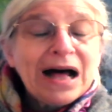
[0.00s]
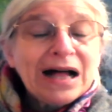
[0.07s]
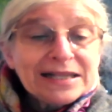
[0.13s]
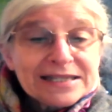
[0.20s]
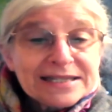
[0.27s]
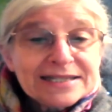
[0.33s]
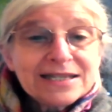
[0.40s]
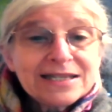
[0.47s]

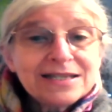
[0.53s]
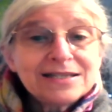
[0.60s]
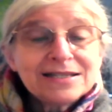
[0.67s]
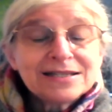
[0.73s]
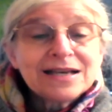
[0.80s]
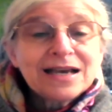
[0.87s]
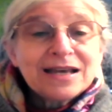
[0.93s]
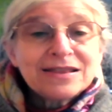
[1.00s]
policies
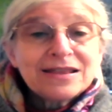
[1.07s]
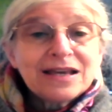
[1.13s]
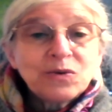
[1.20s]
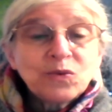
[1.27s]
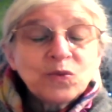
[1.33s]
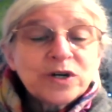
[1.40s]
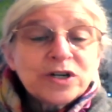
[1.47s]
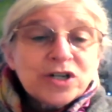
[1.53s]
that
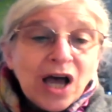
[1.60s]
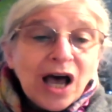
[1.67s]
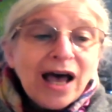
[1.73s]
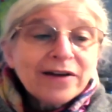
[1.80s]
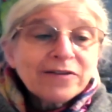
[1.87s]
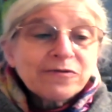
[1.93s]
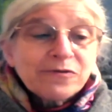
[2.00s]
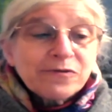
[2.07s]
were
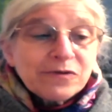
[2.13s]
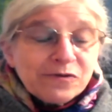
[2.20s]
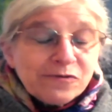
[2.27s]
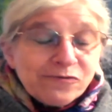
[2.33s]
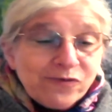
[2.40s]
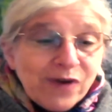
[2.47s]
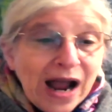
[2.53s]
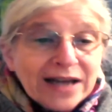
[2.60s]
not
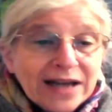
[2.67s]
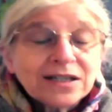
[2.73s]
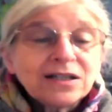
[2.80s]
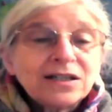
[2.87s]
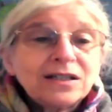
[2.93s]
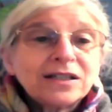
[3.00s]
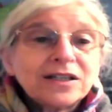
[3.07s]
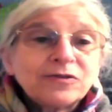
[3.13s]

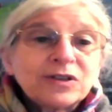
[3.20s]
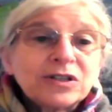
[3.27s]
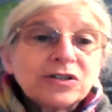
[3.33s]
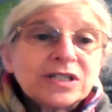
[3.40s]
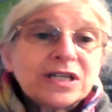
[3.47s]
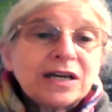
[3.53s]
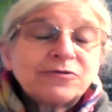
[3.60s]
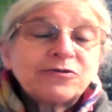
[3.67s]
radical if
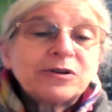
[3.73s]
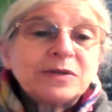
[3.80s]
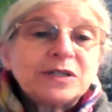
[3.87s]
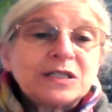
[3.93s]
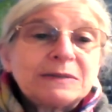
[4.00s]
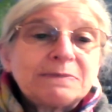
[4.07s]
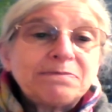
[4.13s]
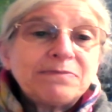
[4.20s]
looked at from
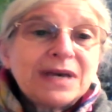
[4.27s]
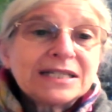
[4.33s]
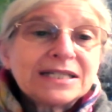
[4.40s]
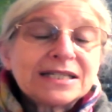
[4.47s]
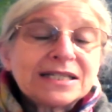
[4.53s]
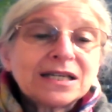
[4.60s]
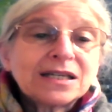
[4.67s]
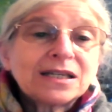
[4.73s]
a
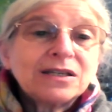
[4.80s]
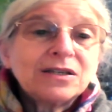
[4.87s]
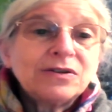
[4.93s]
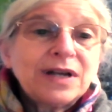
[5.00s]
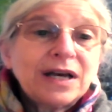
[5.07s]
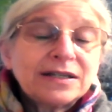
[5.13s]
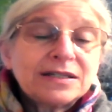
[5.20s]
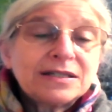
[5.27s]
domestic
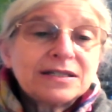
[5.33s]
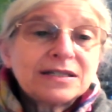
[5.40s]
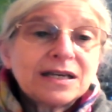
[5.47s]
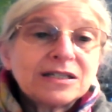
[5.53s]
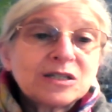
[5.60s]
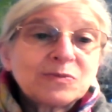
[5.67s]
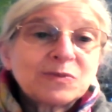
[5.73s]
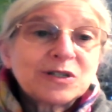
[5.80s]
United
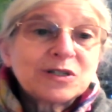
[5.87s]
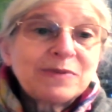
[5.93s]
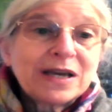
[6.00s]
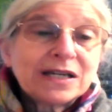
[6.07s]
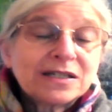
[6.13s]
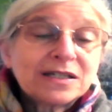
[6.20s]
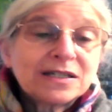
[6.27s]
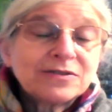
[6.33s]
States
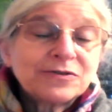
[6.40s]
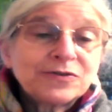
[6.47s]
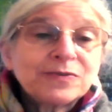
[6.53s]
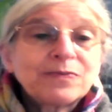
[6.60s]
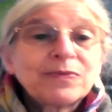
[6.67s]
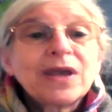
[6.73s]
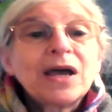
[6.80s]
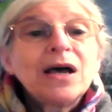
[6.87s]
perspective,
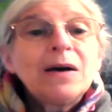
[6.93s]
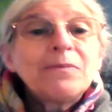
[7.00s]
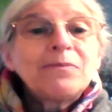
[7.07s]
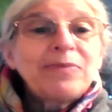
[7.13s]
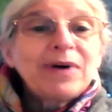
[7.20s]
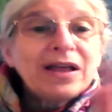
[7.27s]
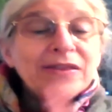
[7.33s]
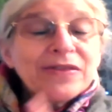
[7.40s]

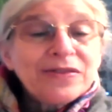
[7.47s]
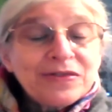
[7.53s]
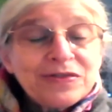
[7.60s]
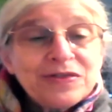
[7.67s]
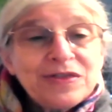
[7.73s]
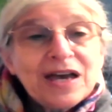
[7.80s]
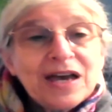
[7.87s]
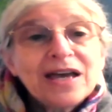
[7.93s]
but
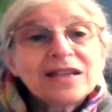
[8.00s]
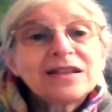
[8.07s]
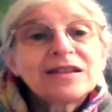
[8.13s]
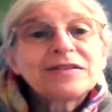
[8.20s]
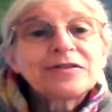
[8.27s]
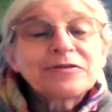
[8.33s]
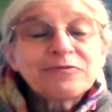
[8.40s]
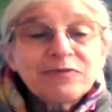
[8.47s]
that
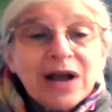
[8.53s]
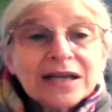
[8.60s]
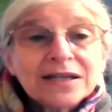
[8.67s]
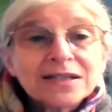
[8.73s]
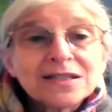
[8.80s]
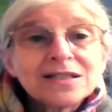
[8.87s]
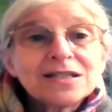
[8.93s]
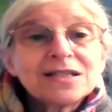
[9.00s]

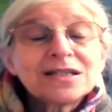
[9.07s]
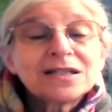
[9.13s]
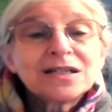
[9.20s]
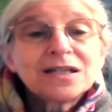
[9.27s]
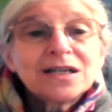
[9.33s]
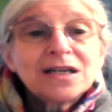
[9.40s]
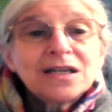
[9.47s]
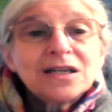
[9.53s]
threatened
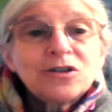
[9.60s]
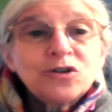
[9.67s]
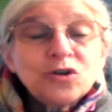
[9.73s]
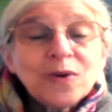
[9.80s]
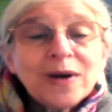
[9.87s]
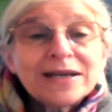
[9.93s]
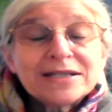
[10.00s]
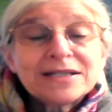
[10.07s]

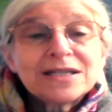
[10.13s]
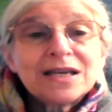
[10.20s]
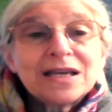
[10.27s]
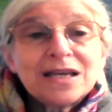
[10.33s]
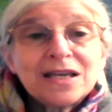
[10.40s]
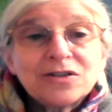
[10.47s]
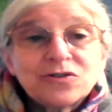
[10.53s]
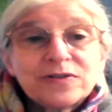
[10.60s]
U S
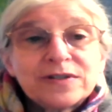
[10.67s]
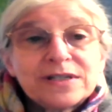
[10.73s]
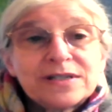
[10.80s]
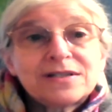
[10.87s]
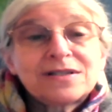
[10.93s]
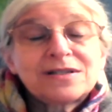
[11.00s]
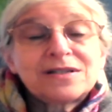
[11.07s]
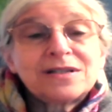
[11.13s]

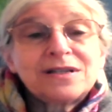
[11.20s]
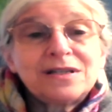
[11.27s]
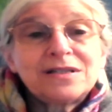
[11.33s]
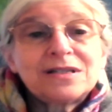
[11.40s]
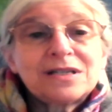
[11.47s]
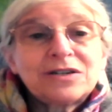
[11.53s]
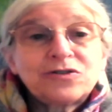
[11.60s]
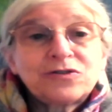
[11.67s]
interests in
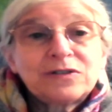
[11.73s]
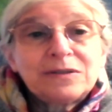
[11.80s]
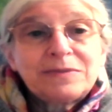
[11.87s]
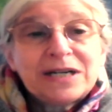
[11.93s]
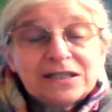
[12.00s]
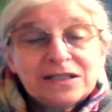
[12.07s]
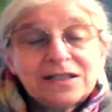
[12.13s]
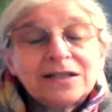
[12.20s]
Central
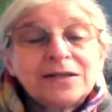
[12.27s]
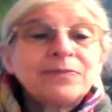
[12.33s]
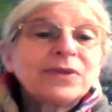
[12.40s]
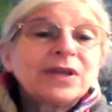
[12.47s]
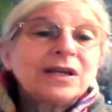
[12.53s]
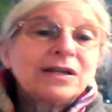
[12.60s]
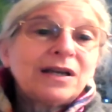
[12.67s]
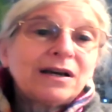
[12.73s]
America.
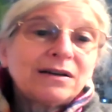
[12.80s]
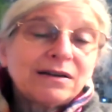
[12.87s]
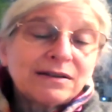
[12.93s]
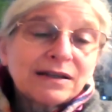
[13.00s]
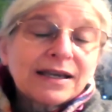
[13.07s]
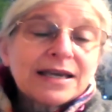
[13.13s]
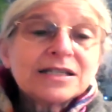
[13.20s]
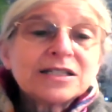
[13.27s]
Now, in
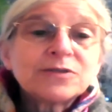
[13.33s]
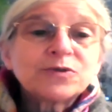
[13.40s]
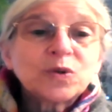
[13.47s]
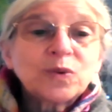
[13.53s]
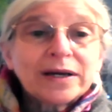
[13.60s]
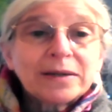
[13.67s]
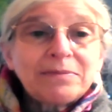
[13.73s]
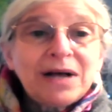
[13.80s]
the case of
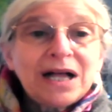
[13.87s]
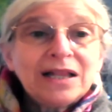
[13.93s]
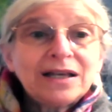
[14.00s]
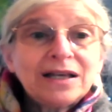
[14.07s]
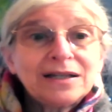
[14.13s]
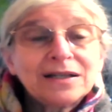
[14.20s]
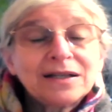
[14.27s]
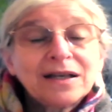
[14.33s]

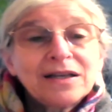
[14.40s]
Guatemala,